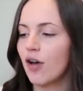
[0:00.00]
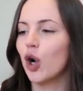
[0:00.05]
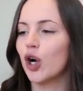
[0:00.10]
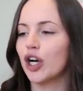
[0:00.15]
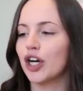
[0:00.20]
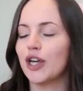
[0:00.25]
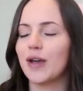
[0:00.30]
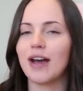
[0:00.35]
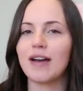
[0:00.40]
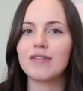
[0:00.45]

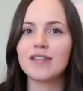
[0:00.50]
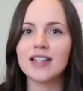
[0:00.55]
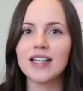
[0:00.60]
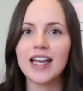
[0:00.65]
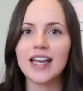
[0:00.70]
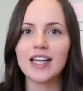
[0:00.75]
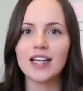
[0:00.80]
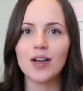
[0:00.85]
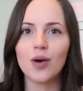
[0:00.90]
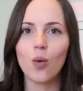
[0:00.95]
or you have to
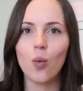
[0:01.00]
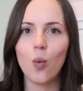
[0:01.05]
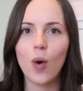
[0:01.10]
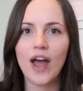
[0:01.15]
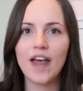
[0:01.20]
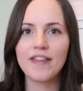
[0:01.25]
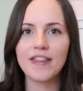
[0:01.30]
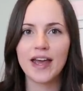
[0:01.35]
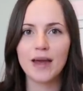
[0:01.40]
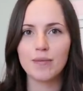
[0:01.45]
like
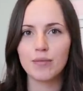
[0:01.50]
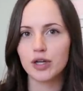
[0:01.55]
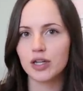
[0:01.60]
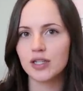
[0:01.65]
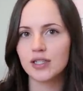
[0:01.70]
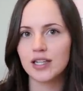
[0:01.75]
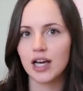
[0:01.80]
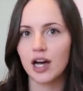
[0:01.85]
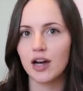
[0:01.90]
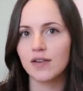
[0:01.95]
wet them
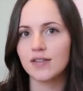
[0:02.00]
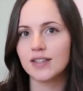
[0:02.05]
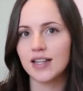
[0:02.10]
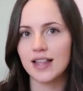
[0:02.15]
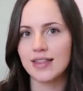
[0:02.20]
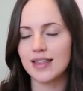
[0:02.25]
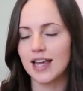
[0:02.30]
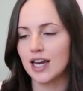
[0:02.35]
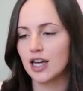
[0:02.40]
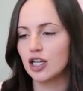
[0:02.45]
yourselves
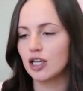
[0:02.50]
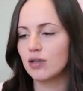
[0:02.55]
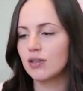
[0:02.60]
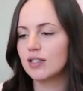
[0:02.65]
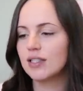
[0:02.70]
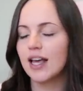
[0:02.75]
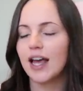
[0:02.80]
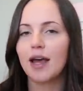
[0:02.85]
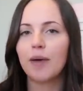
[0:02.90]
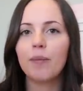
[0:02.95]
and then
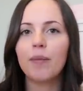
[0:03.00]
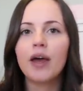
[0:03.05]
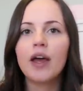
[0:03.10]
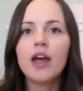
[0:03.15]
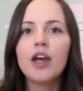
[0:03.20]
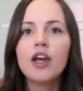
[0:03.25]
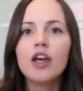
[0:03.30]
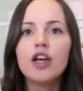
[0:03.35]
use them.